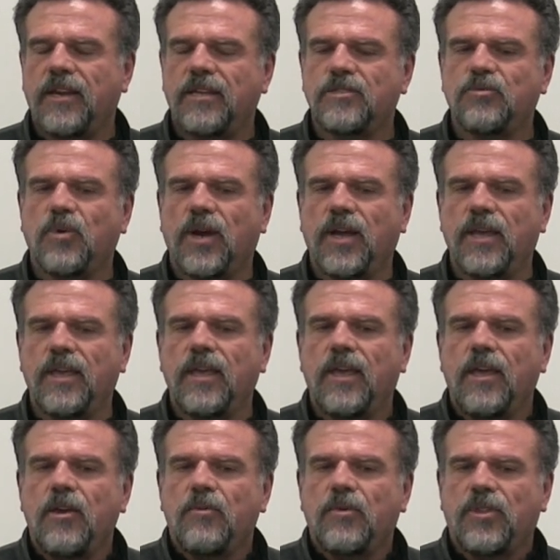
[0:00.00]
And that's why,
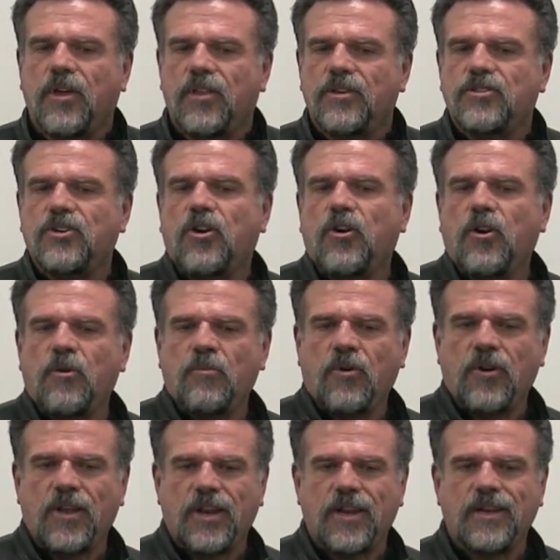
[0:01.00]
with all the
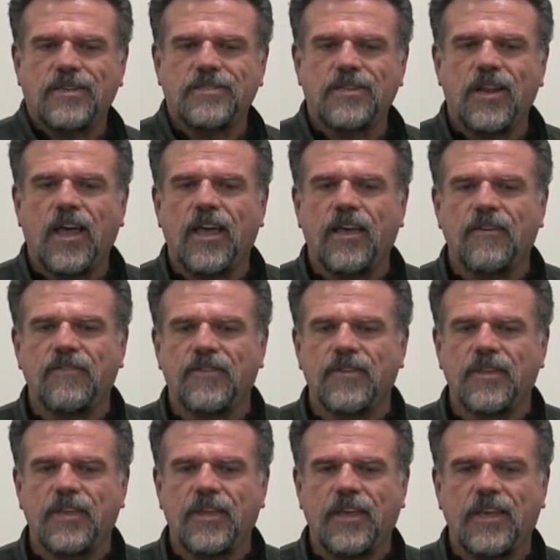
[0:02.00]
turmoil in his life,